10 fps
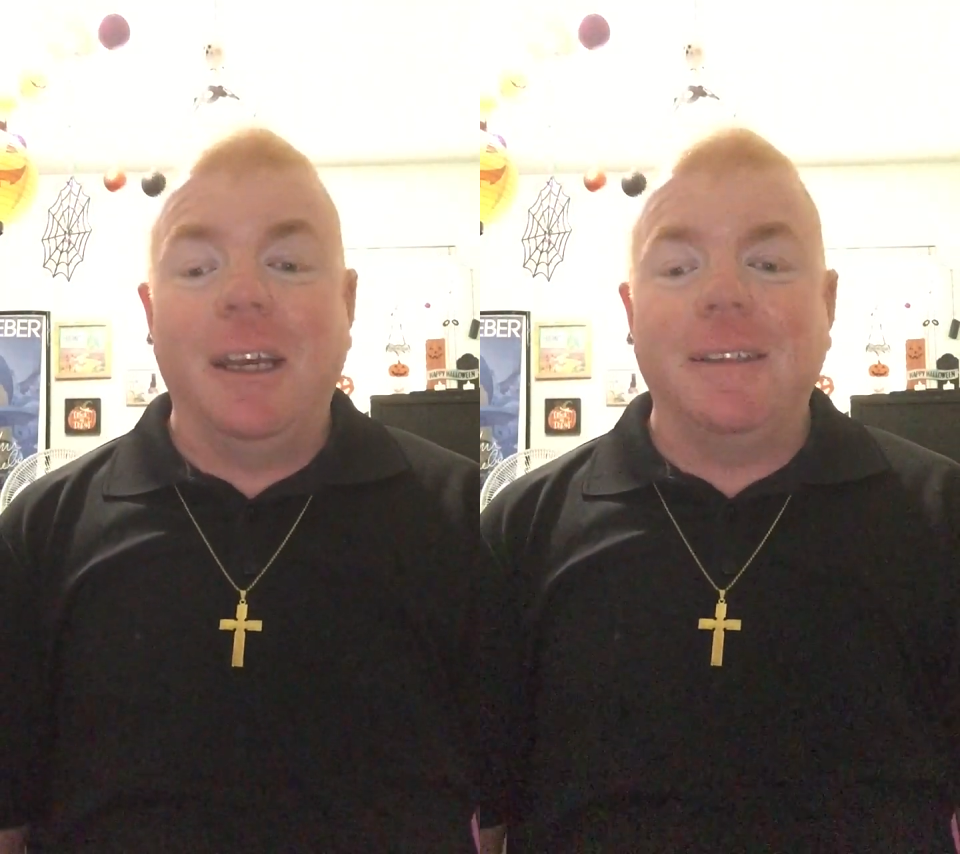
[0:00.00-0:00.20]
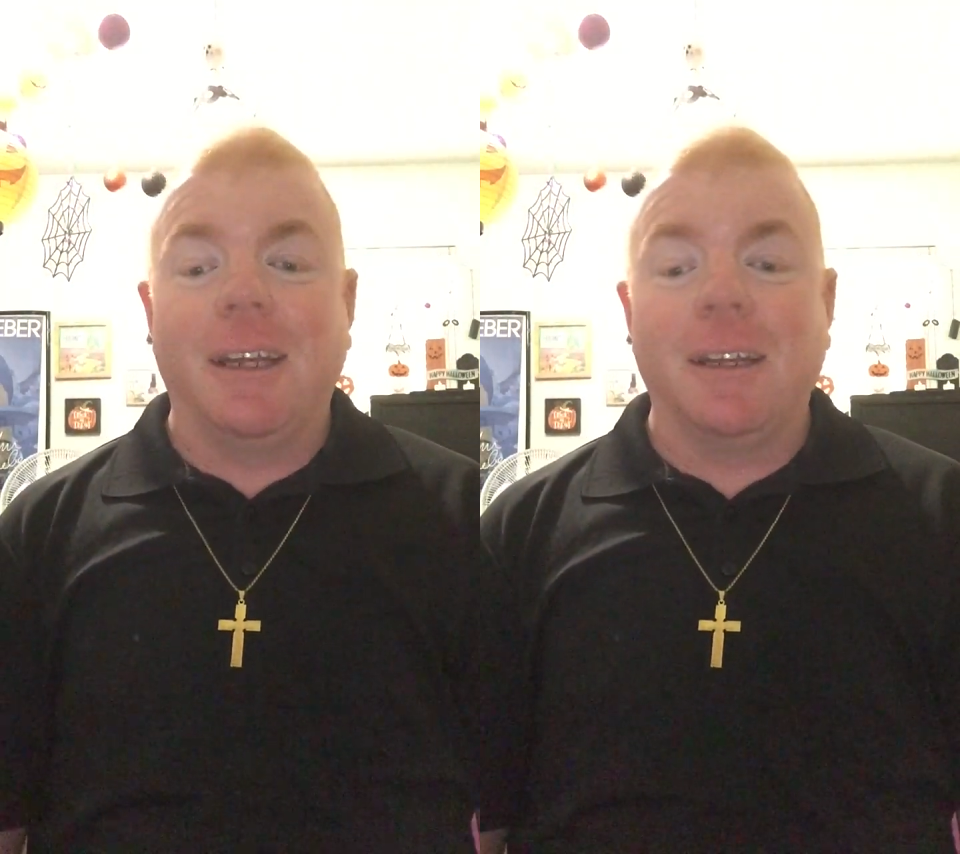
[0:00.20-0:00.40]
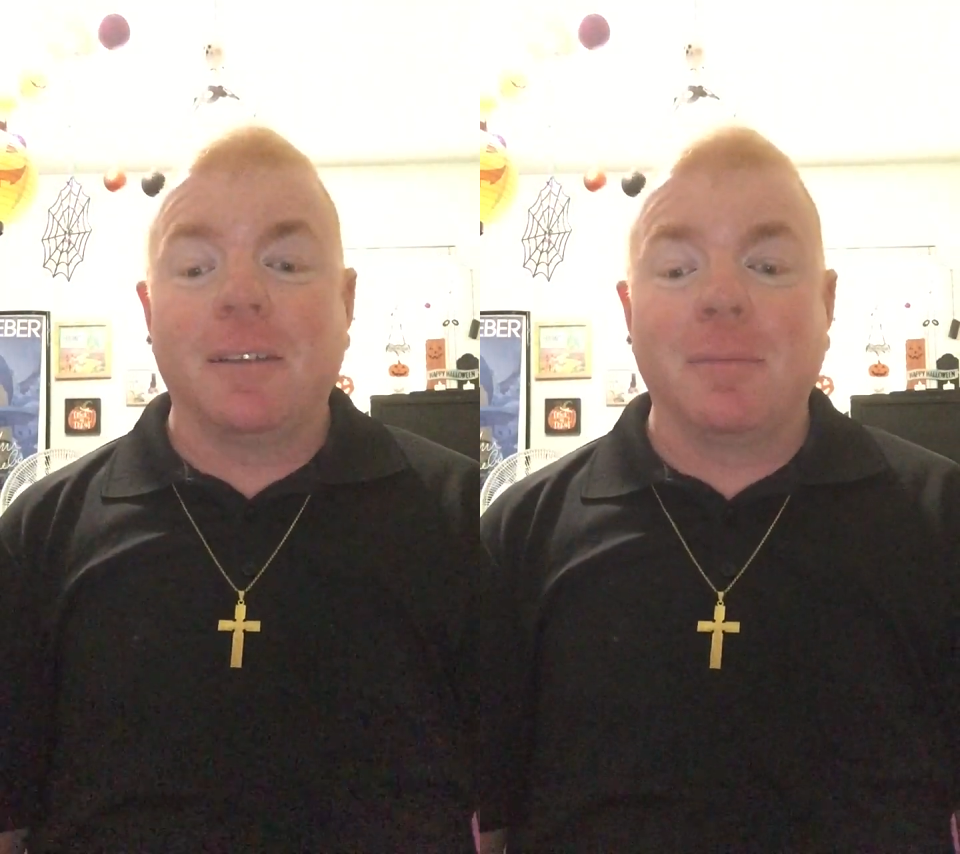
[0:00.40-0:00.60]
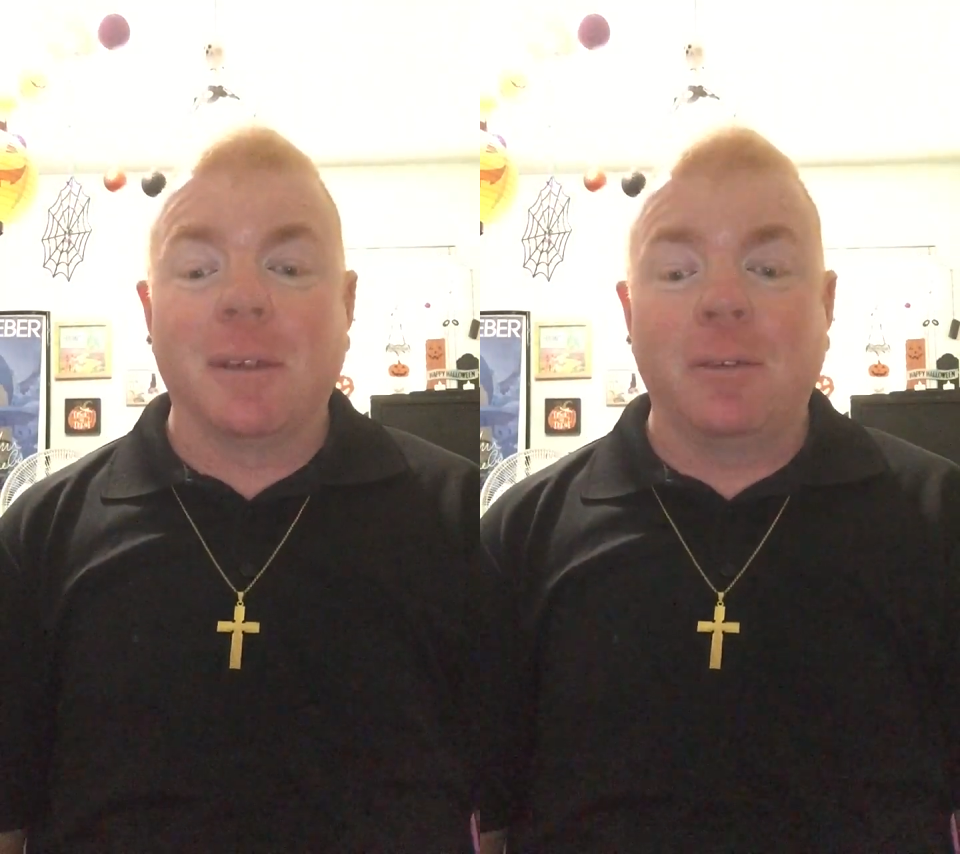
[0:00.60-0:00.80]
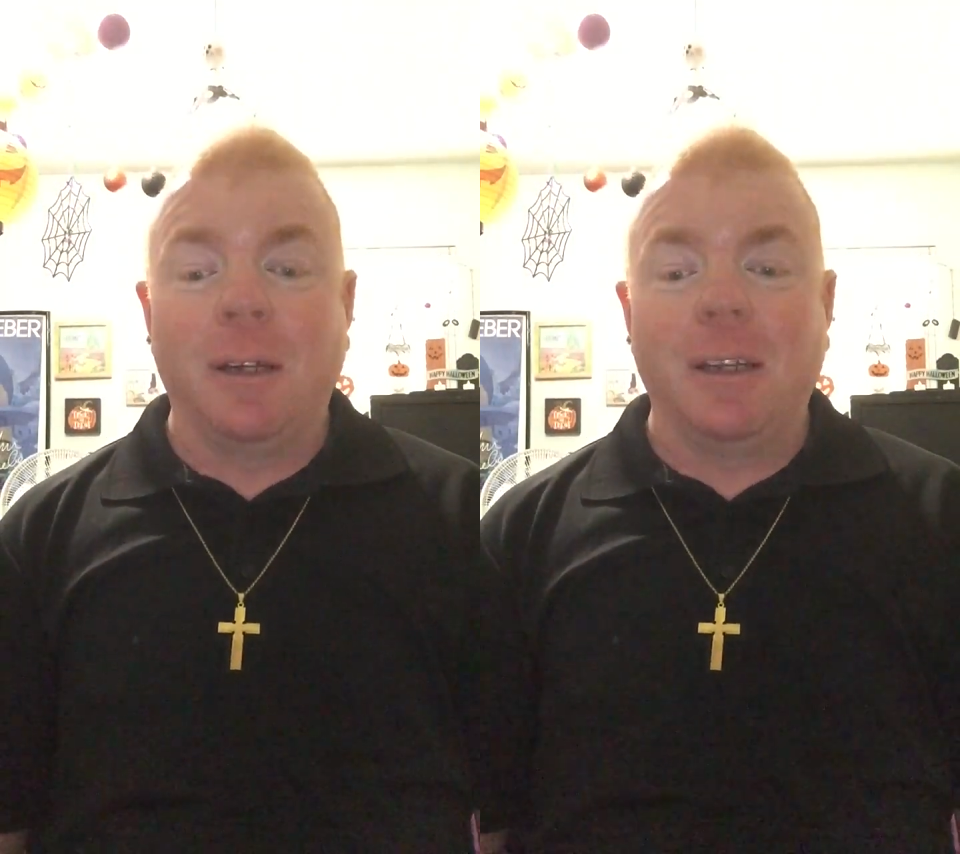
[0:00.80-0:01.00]
Dennis
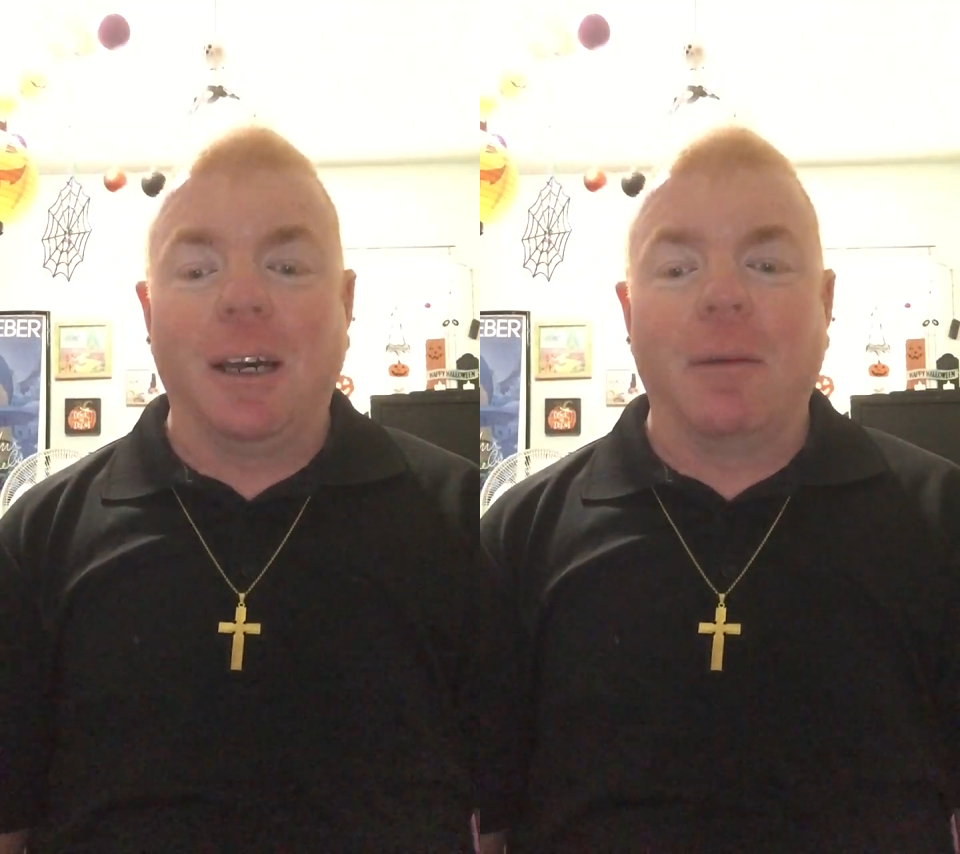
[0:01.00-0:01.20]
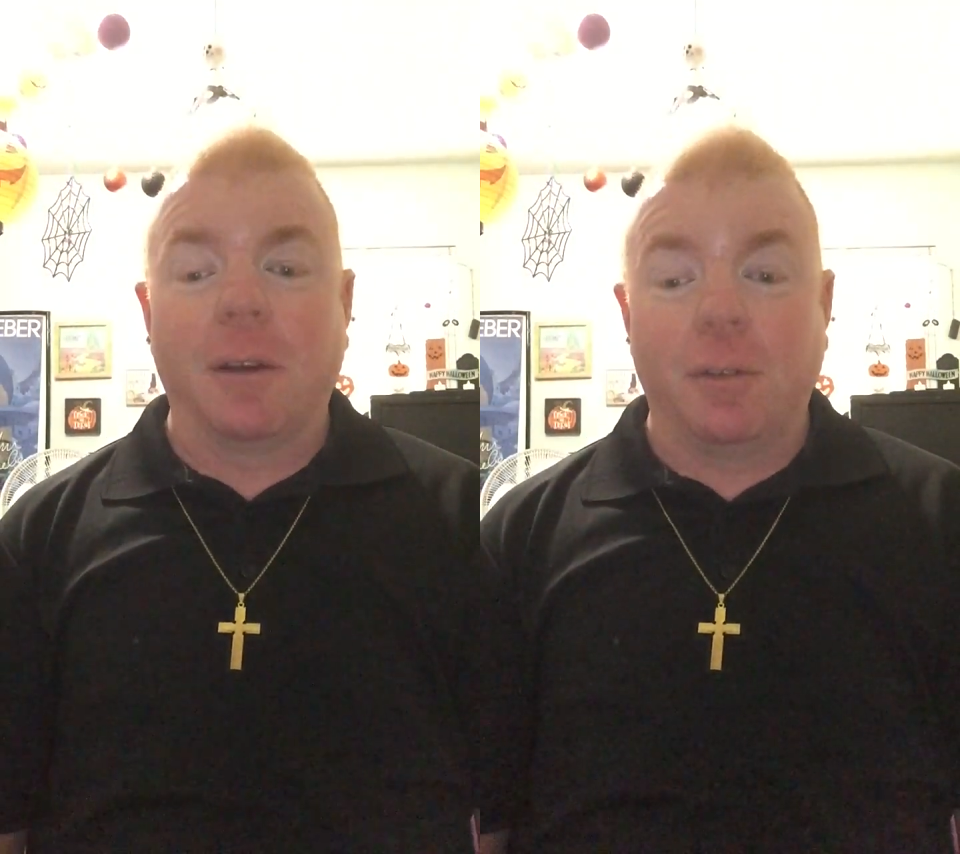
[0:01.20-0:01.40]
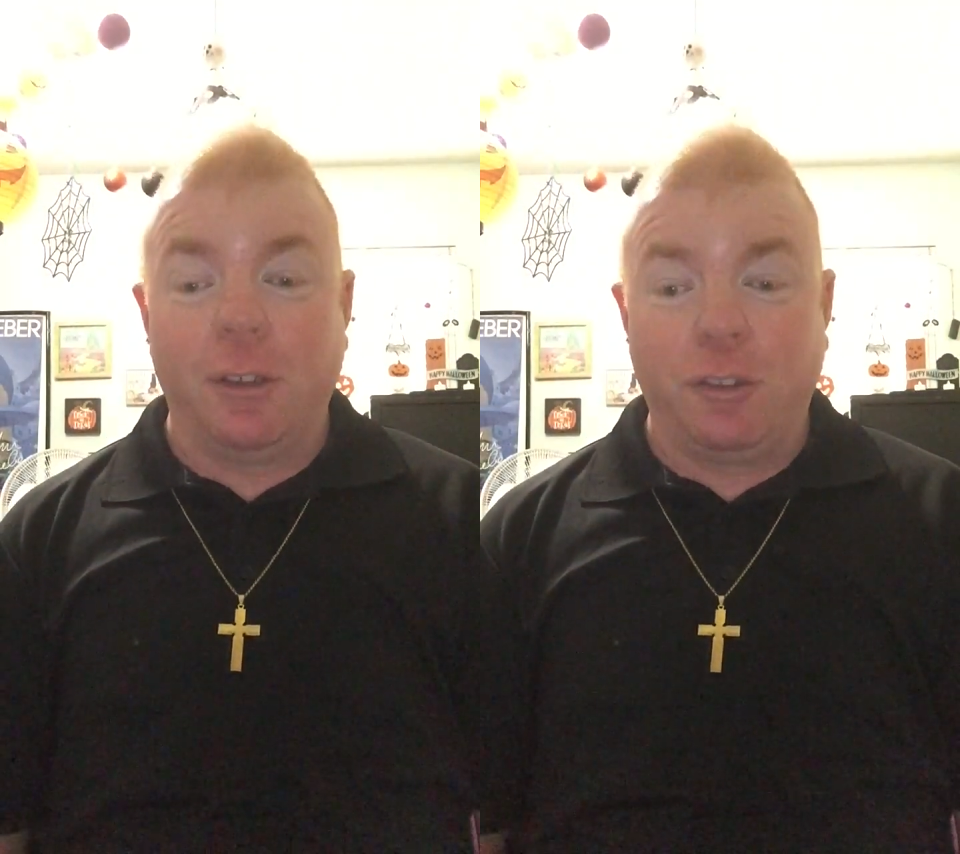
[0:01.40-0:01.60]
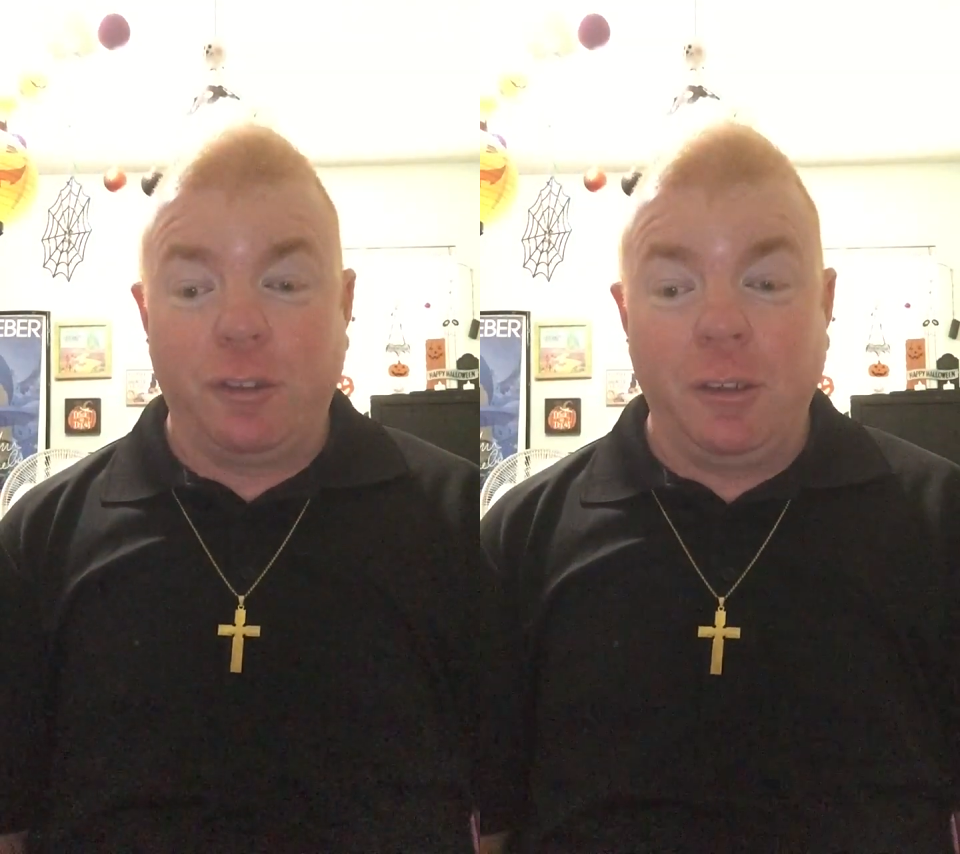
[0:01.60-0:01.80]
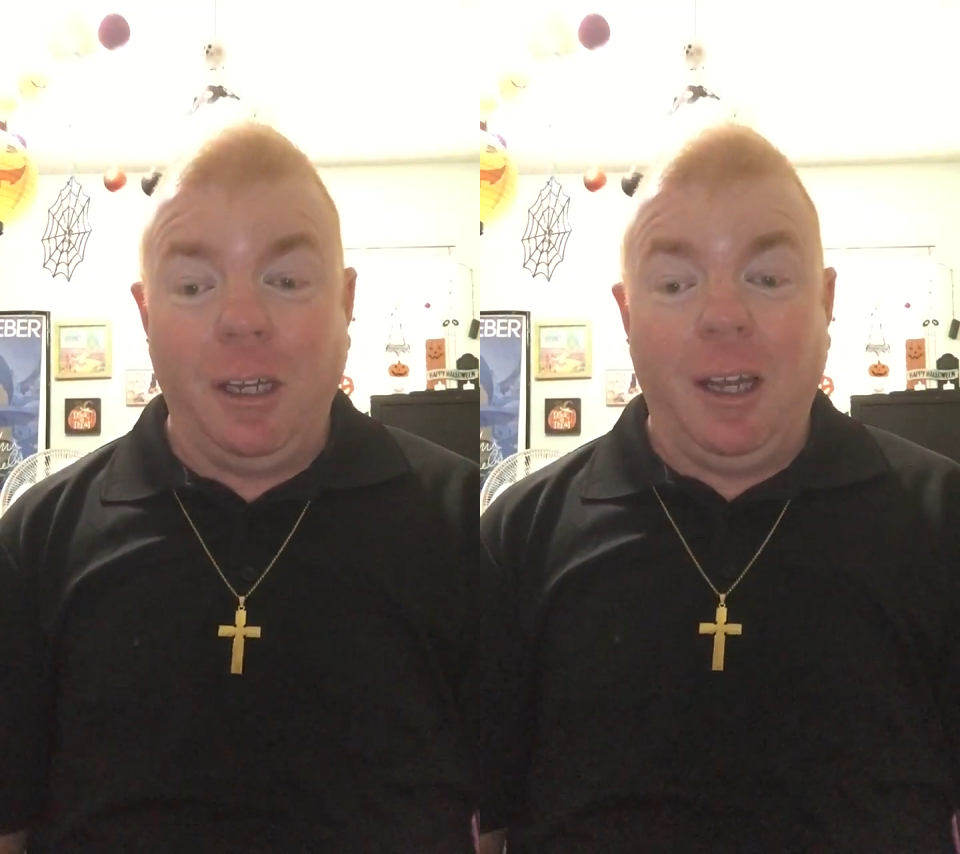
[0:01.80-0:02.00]
McRae. I'm a
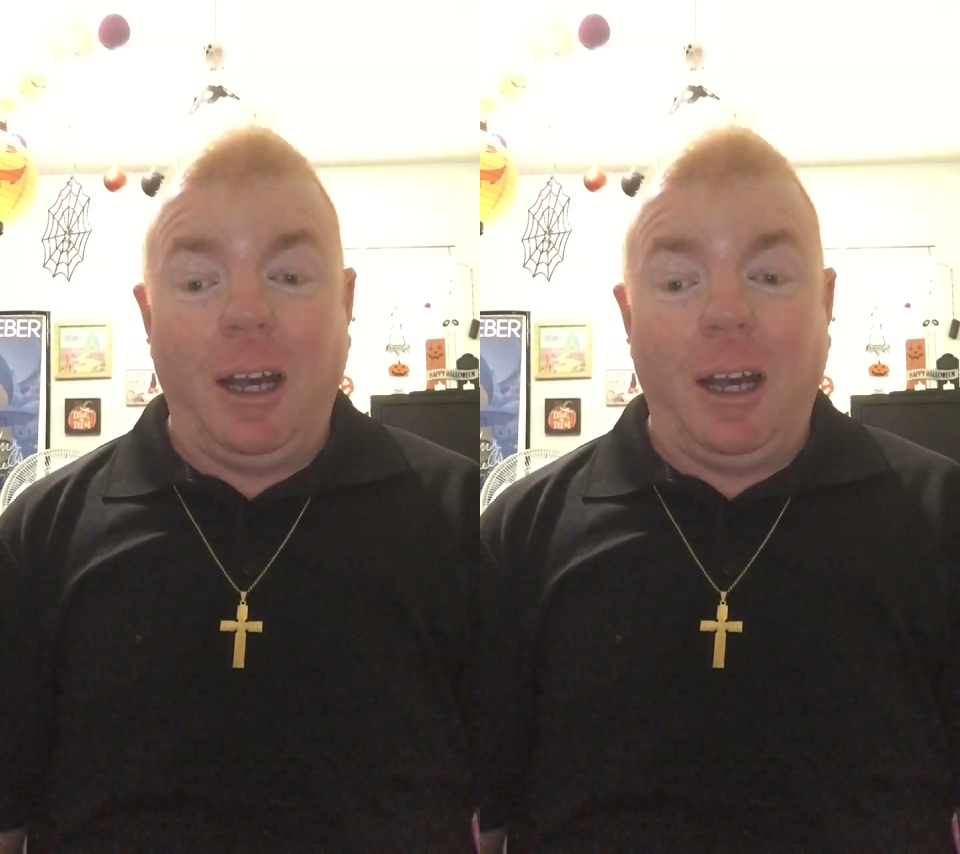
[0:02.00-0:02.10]
Christian.